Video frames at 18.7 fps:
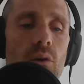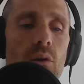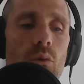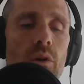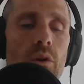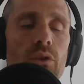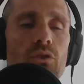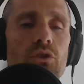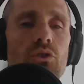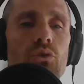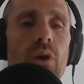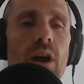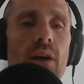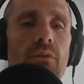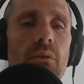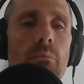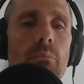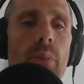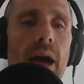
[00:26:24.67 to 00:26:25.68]
when you do have
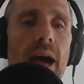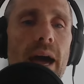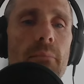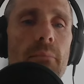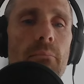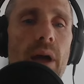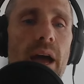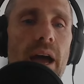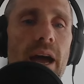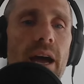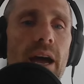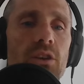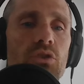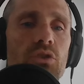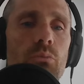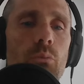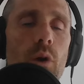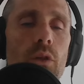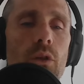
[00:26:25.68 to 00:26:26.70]
a bad
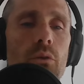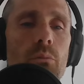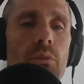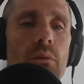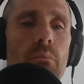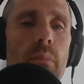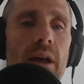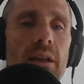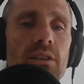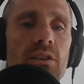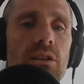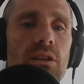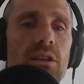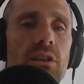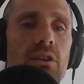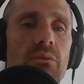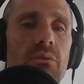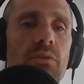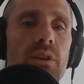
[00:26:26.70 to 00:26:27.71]
patch, whether it be
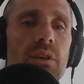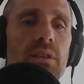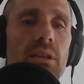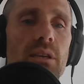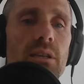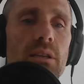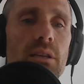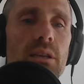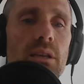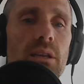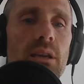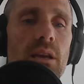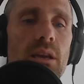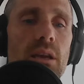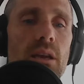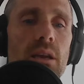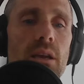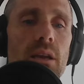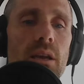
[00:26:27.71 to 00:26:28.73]
mentally or physically,
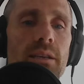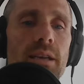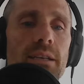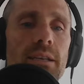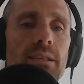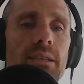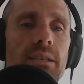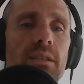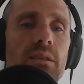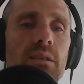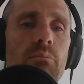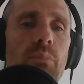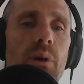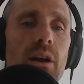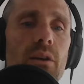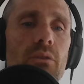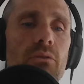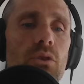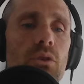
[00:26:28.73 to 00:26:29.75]
it tends to
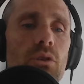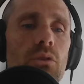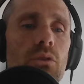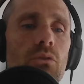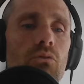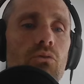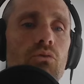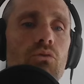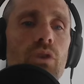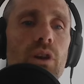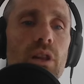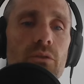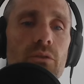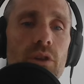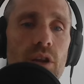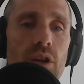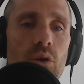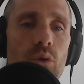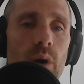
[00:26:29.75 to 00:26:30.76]
spiral really,
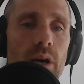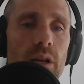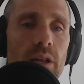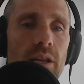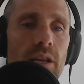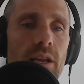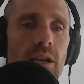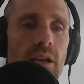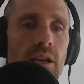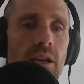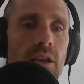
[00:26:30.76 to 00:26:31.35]
really quickly.